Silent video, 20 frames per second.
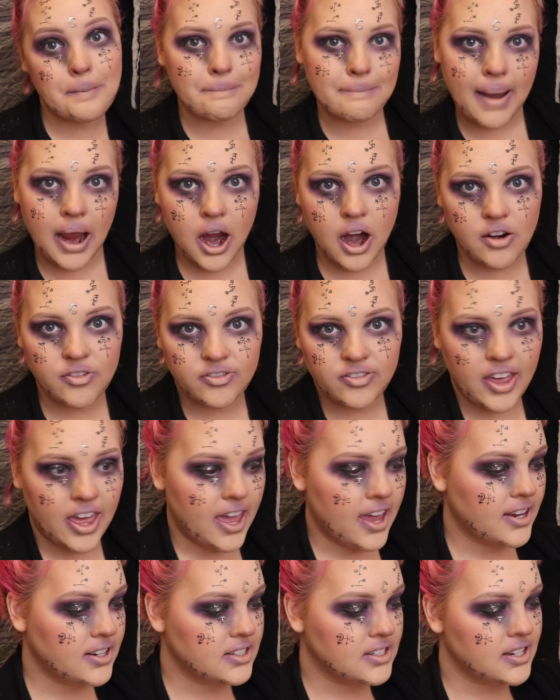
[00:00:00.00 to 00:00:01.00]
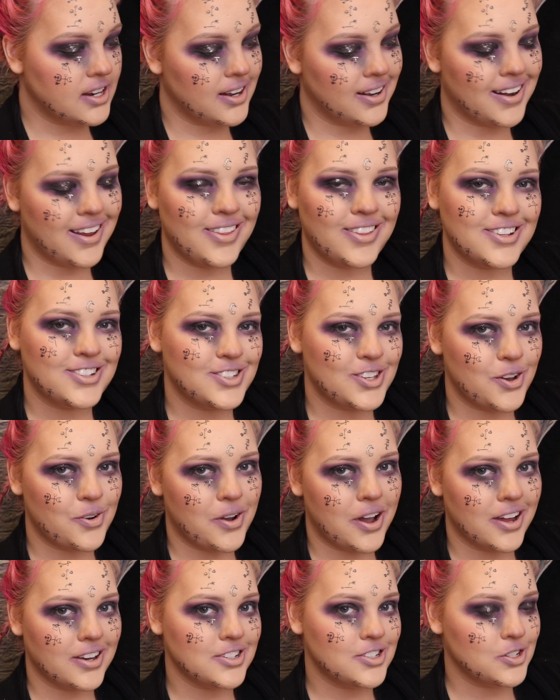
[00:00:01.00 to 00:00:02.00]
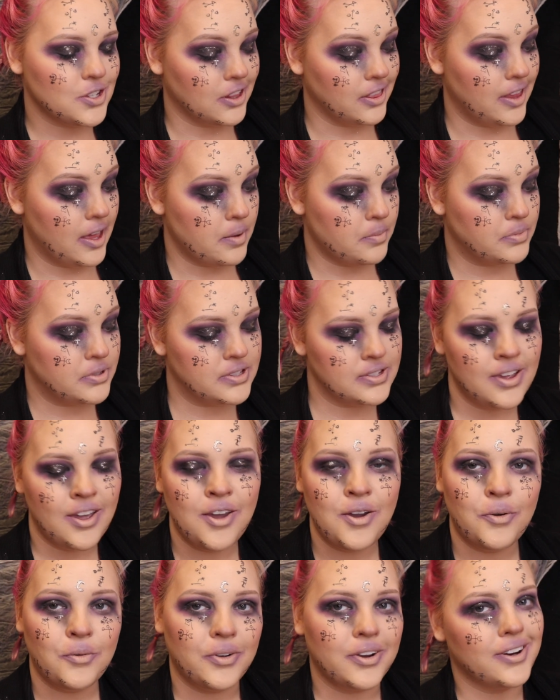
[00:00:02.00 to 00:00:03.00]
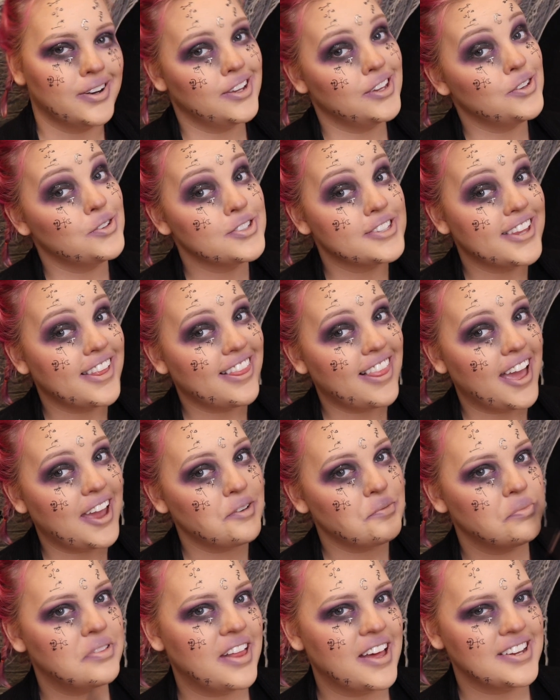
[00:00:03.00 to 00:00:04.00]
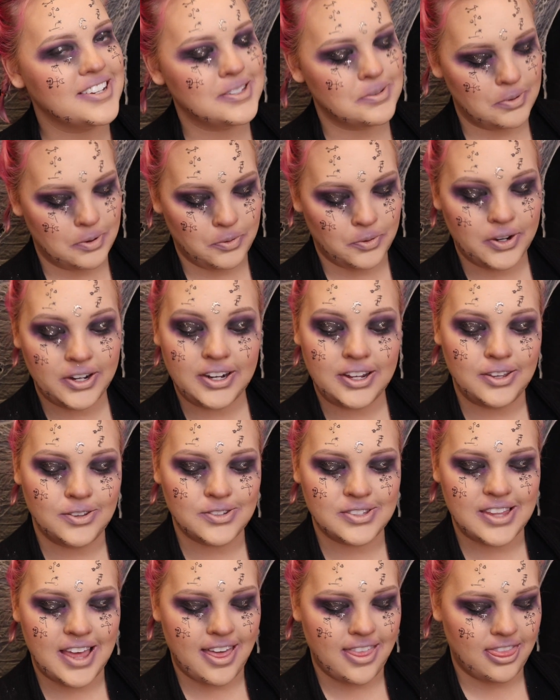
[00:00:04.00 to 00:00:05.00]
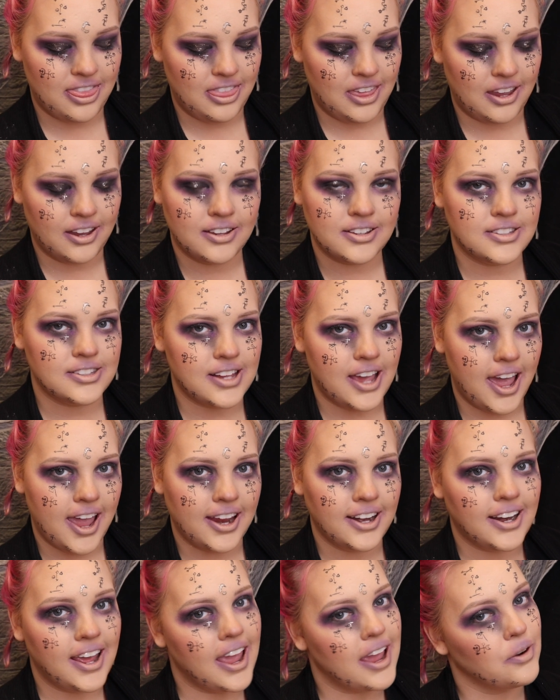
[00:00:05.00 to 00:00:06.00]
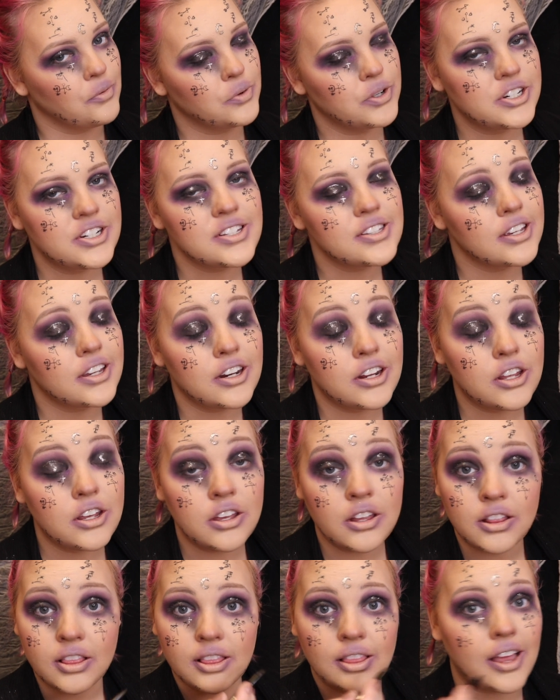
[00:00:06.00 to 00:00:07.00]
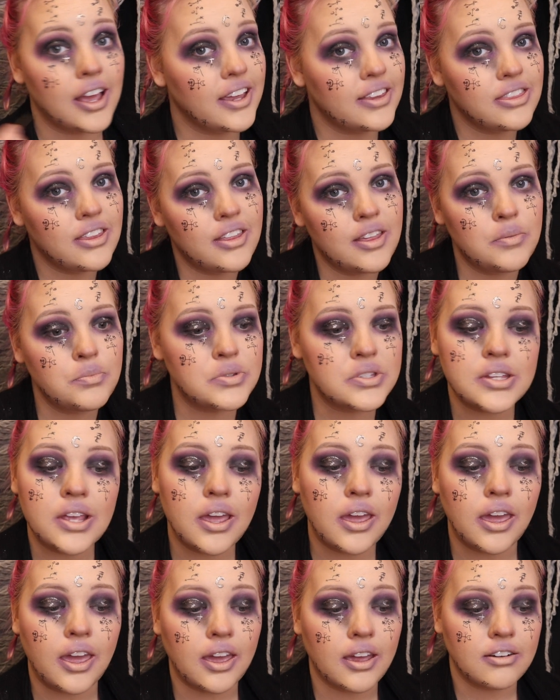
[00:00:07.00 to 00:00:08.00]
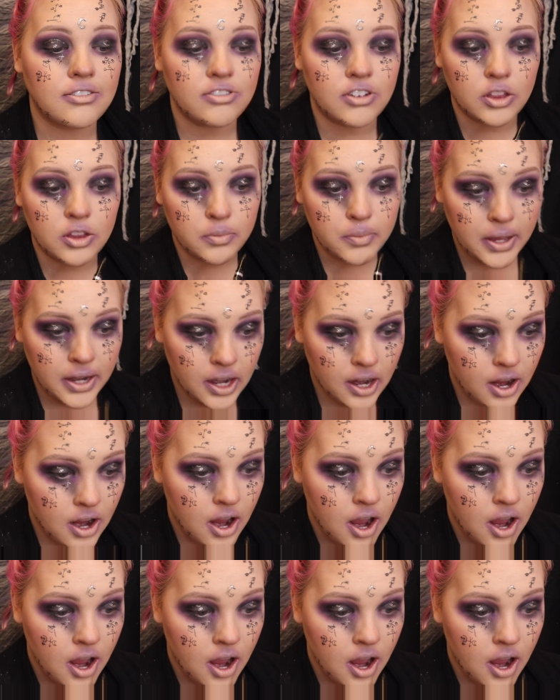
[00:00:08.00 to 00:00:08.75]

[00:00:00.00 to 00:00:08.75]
Perfect. Now let's go on to lips. We're gonna use the Line Plus, but we're gonna use that thick side. And we're just gonna line the lips and fill them in.